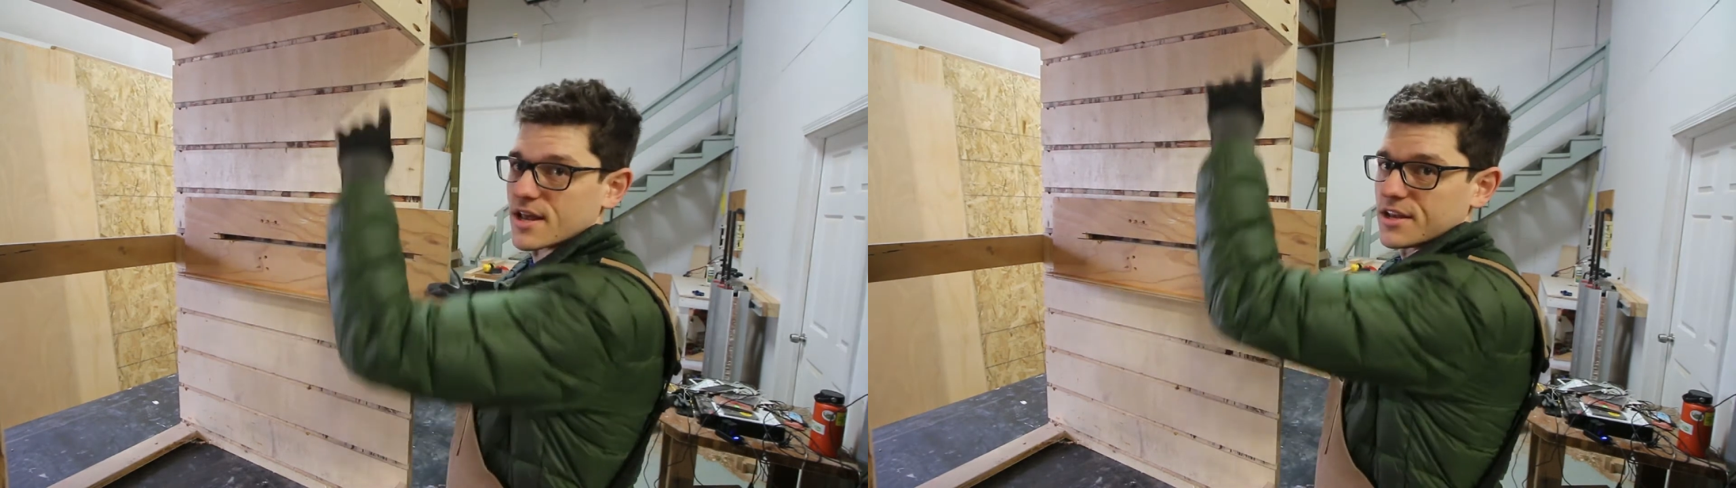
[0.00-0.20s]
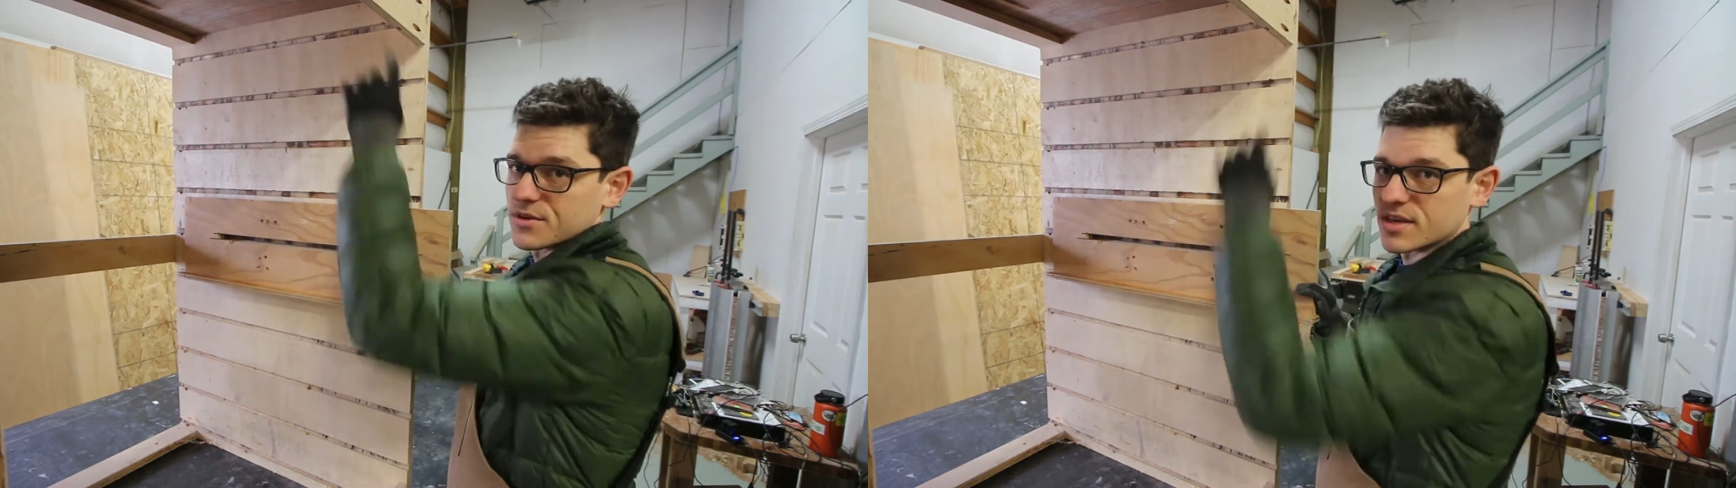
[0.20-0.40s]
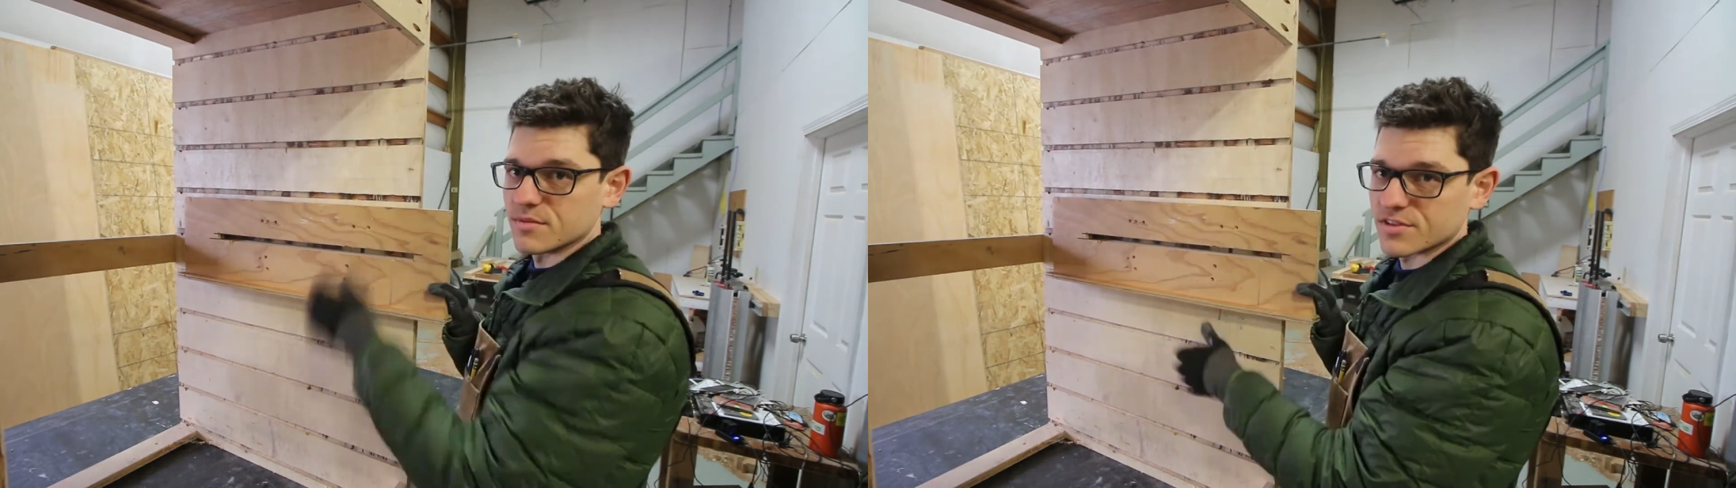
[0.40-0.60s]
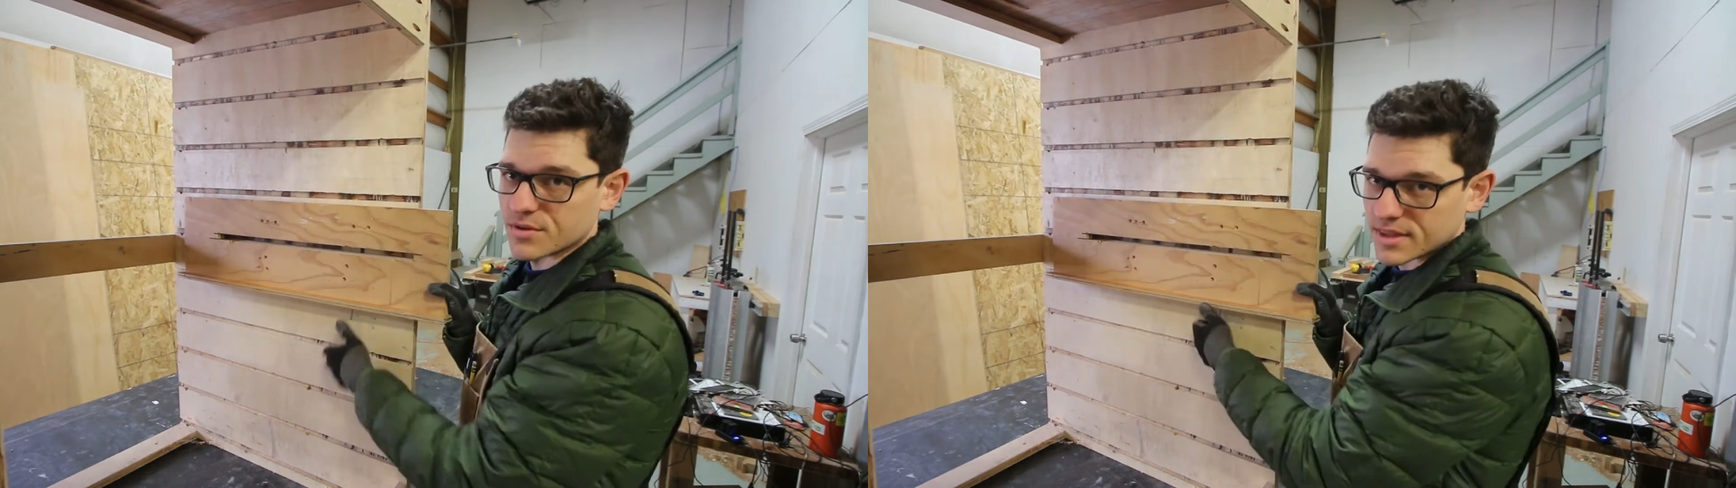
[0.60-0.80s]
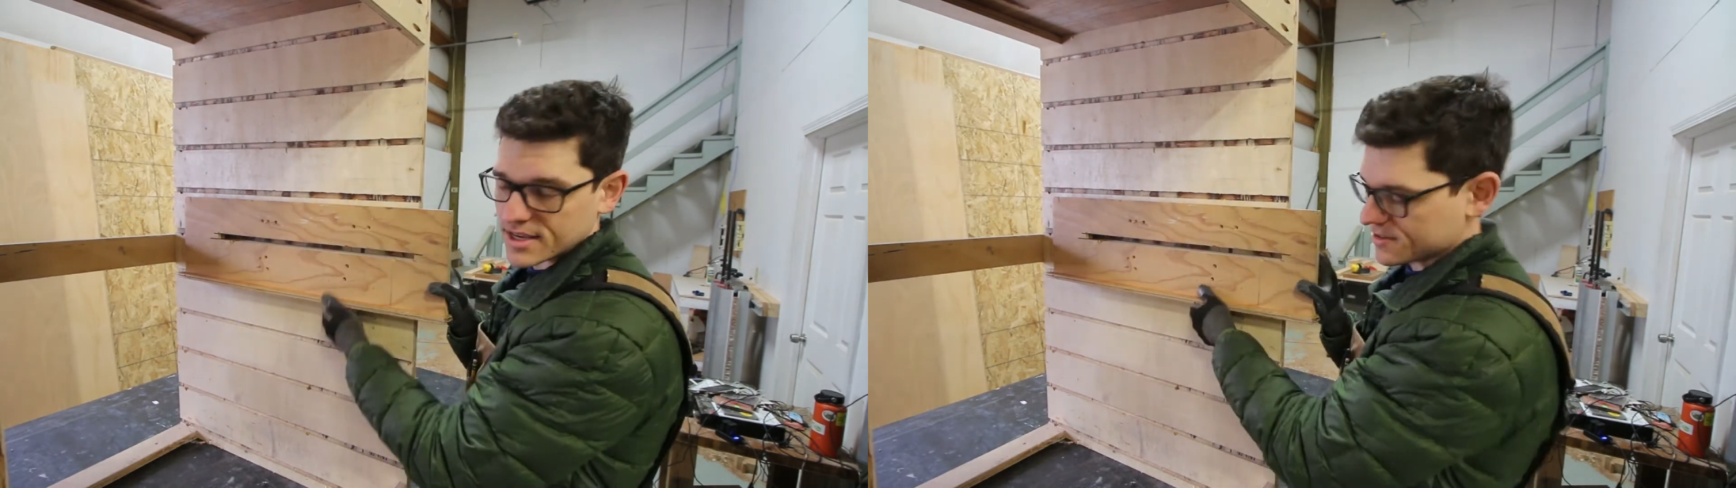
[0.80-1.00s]
and you keep
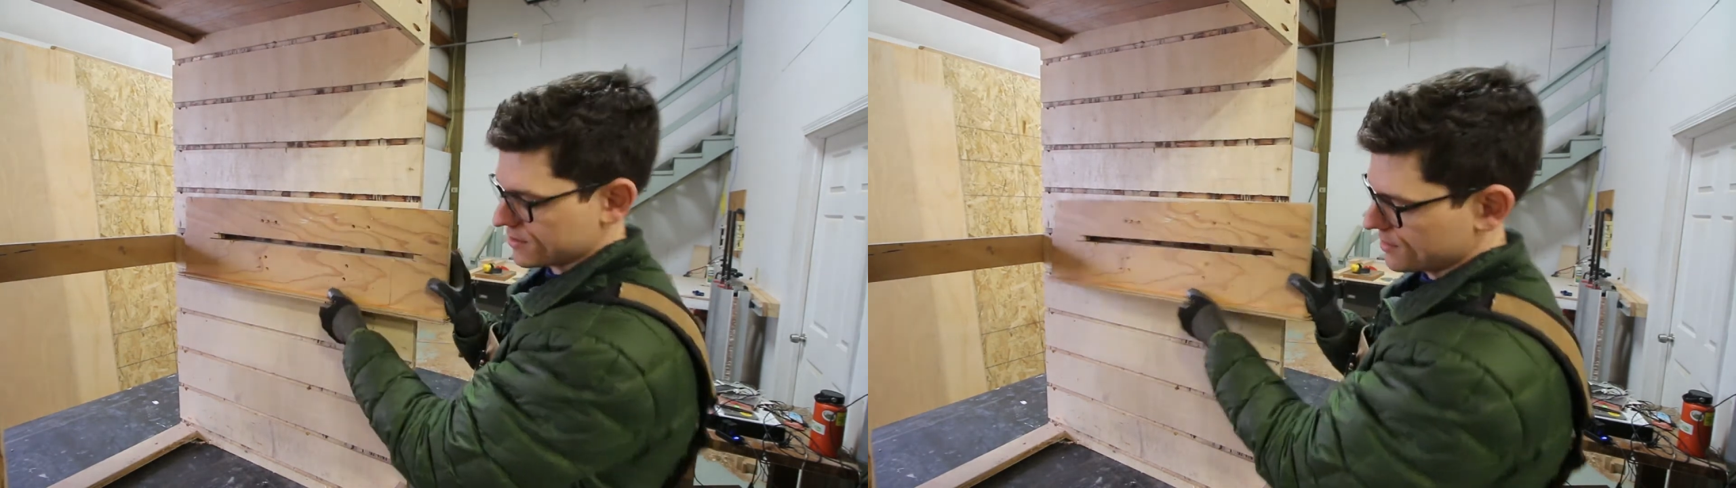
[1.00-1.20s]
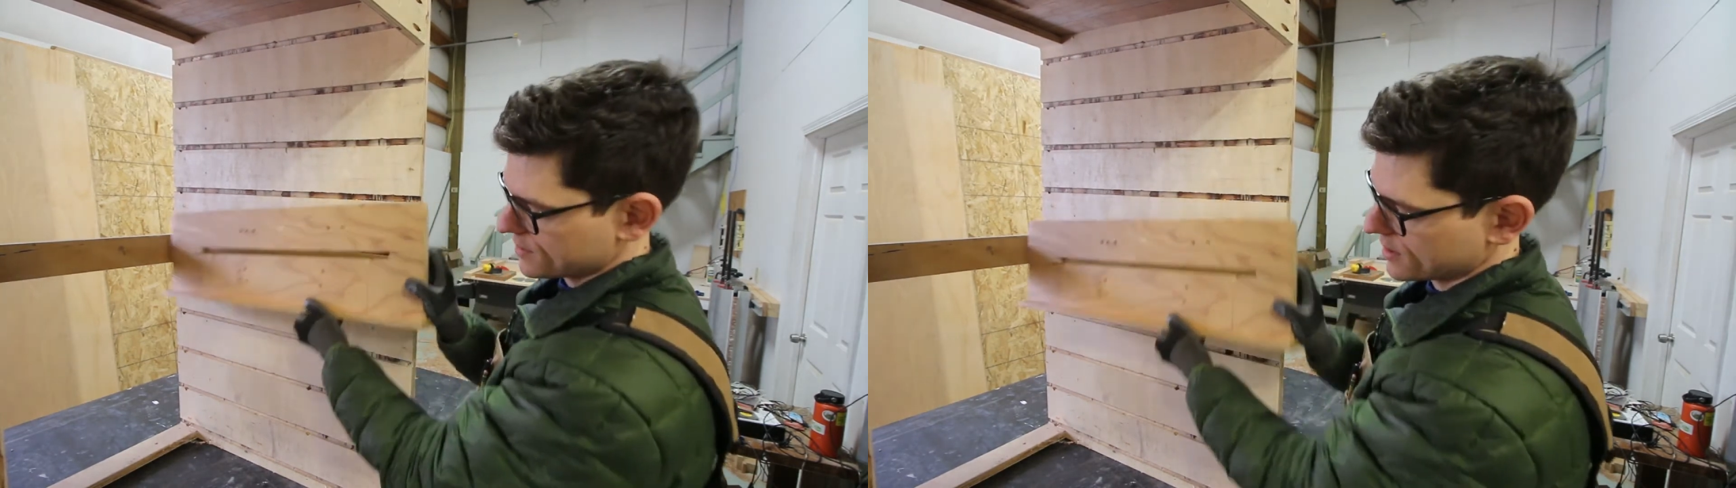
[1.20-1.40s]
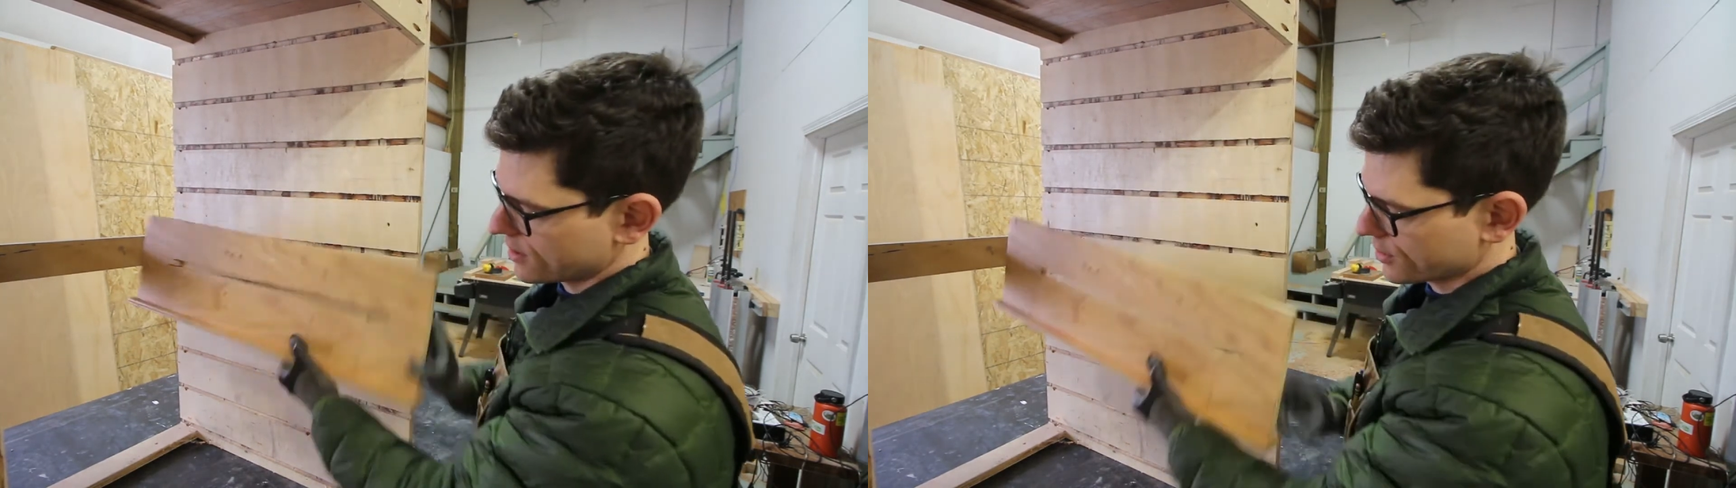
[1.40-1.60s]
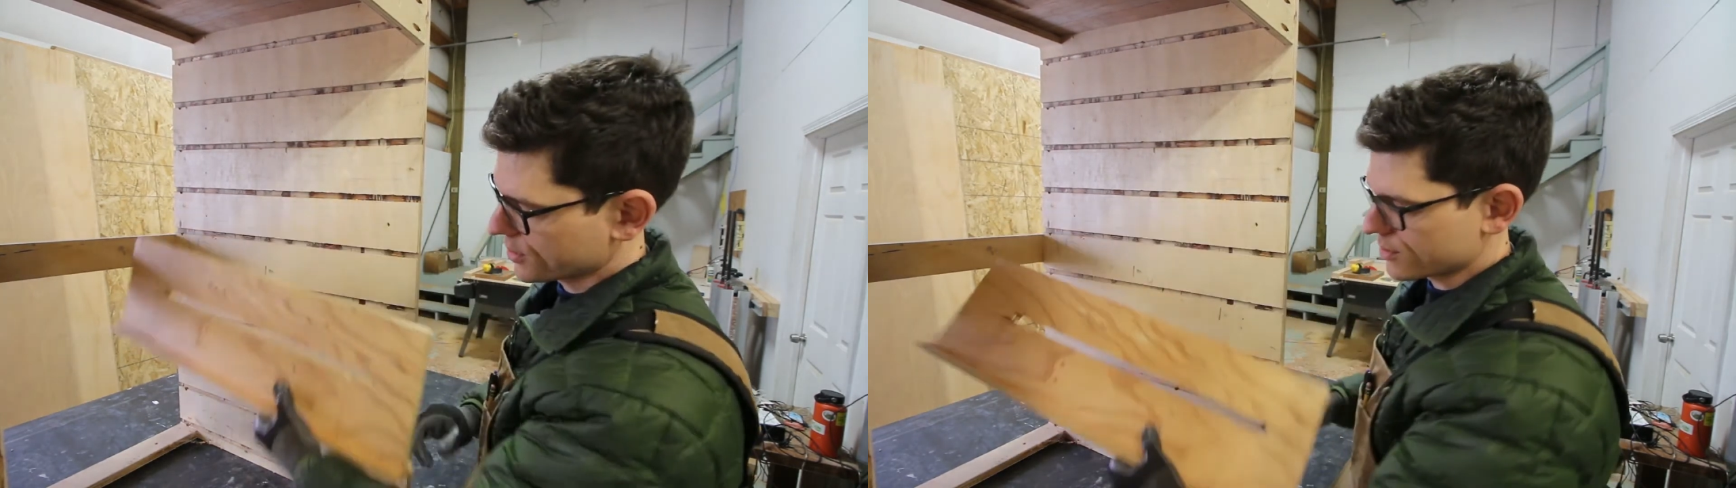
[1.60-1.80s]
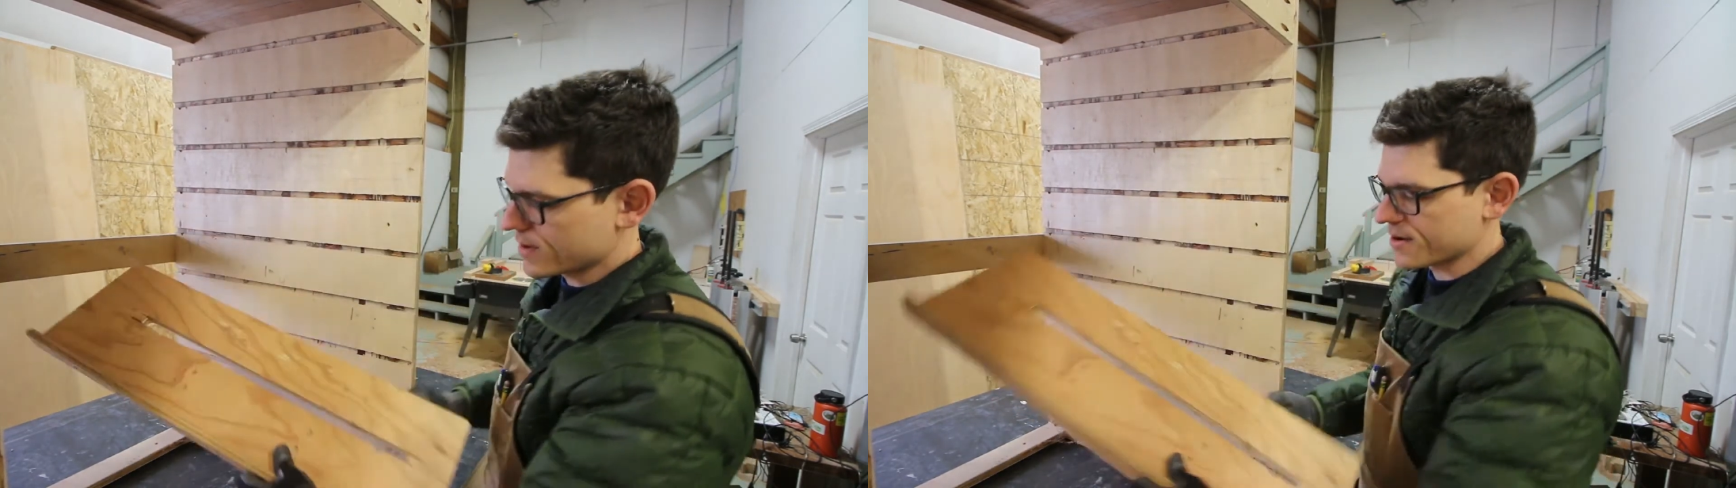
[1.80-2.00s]
doing that until you've done all
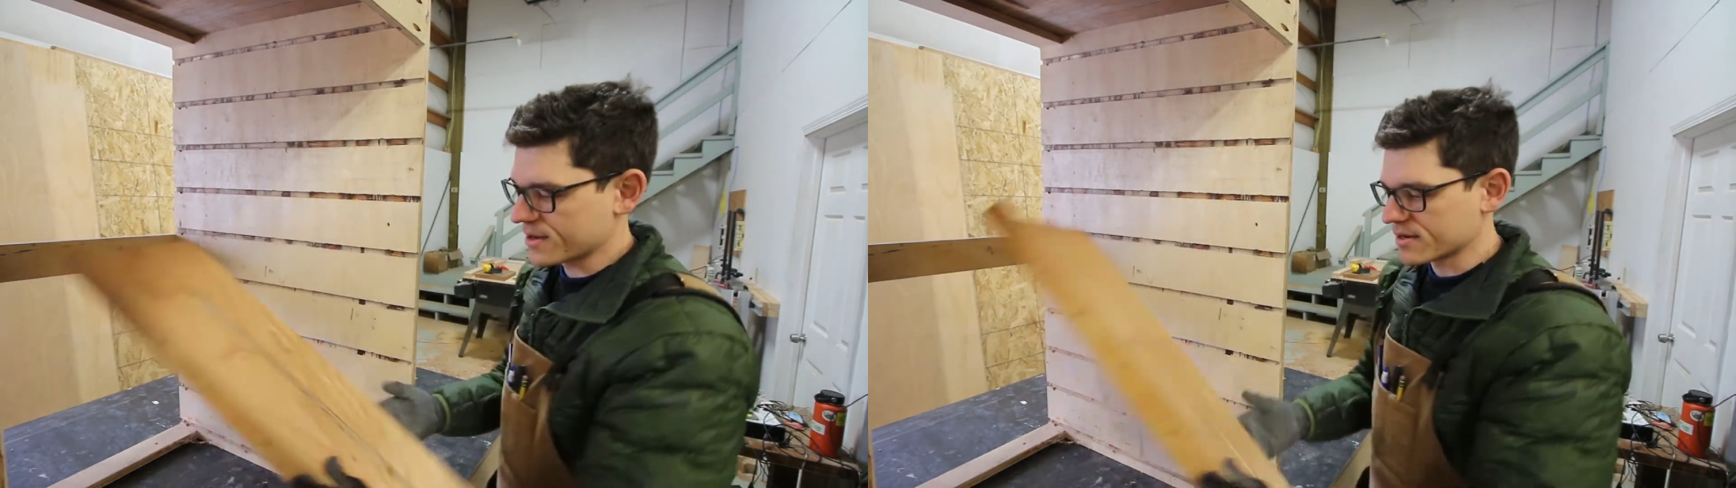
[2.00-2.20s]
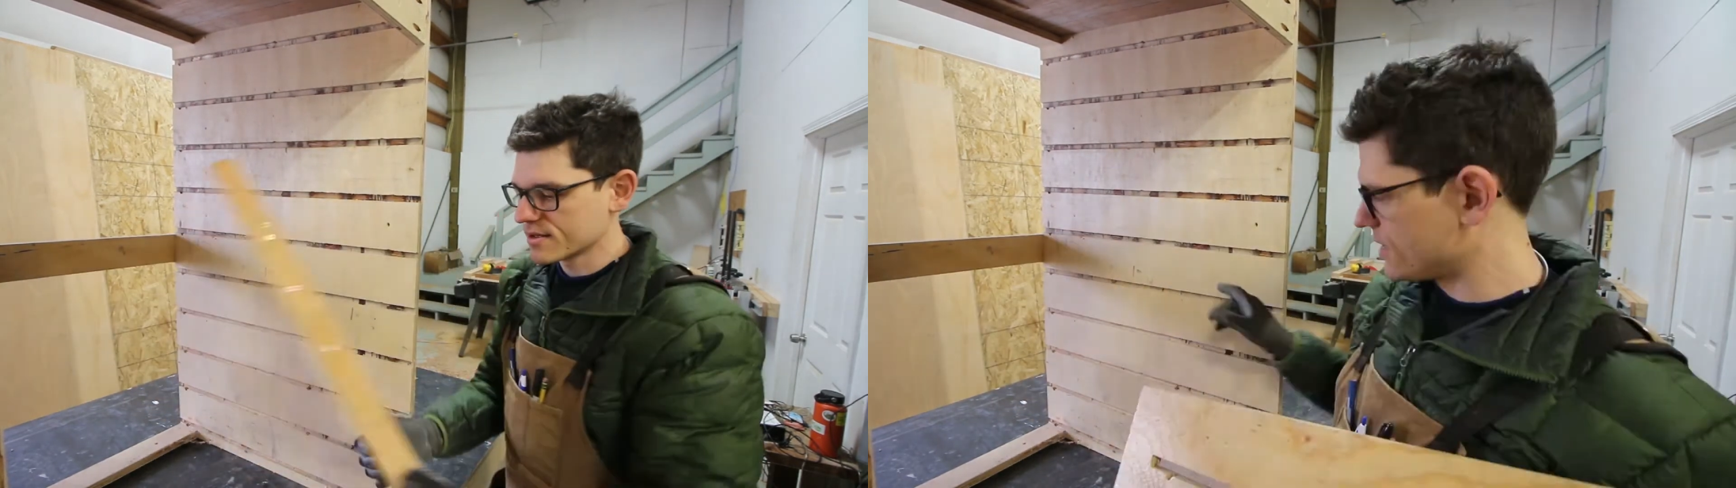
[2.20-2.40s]
your routing.